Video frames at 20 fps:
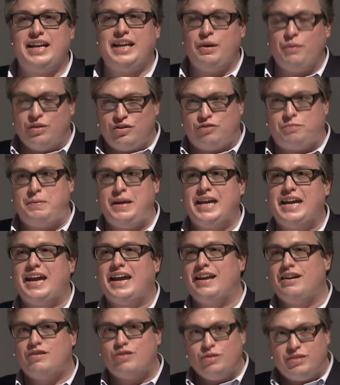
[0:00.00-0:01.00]
he was speaking
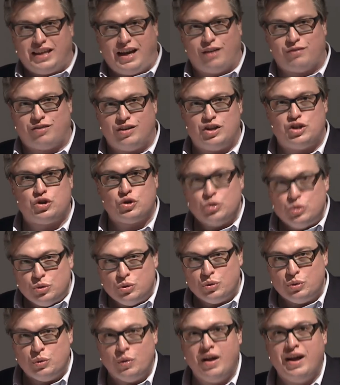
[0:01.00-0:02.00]
in
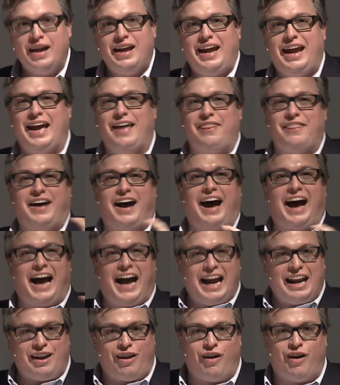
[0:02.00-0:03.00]
2002 at the
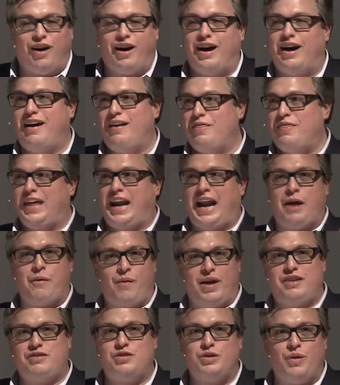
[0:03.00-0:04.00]
ILAW that I
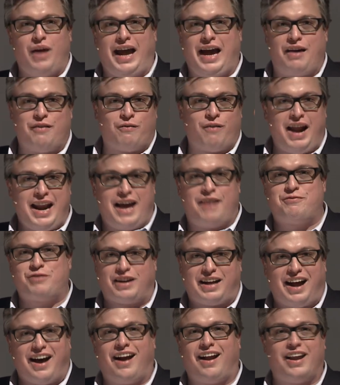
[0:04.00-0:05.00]
went to right after
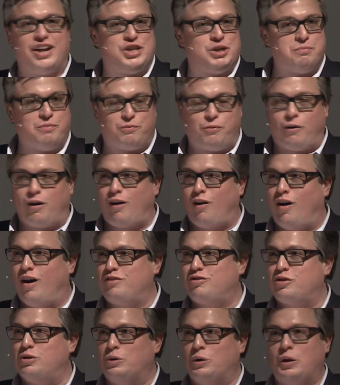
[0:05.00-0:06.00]
college and before law
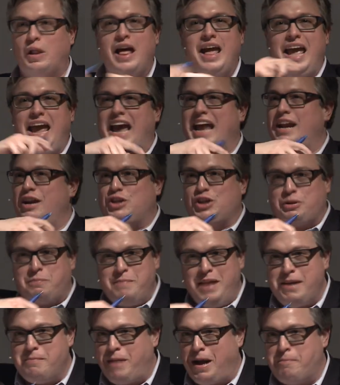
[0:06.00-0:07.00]
school, and it just
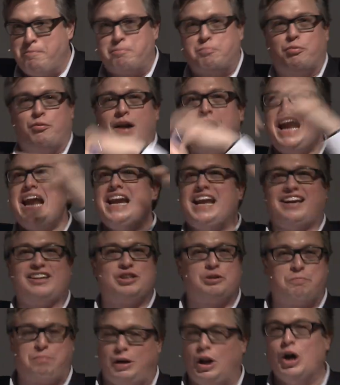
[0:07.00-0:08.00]
made my brain
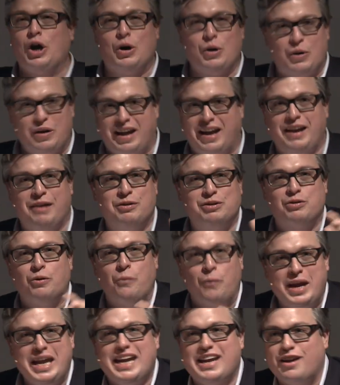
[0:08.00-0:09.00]
explode. It was a
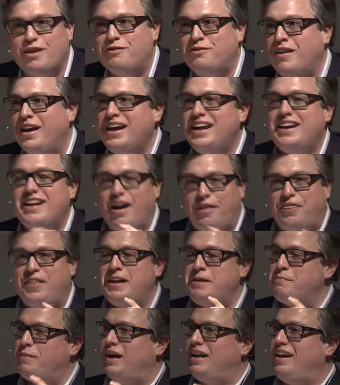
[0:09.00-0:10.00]
week of
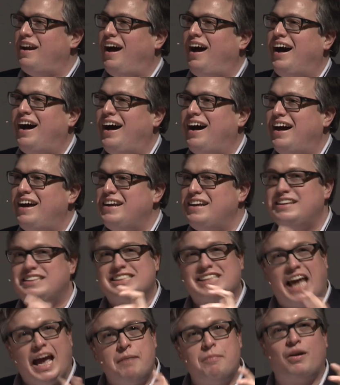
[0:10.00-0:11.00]
nothing but
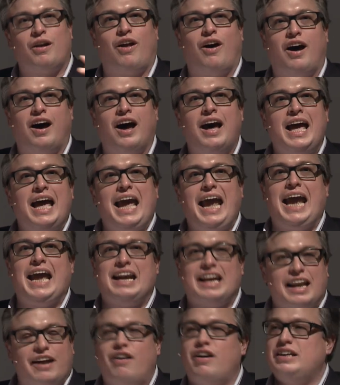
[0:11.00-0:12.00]
cyber law,
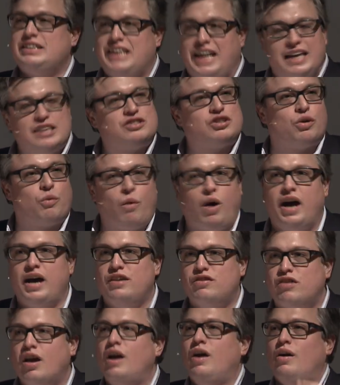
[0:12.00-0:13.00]
and Larry's answer was,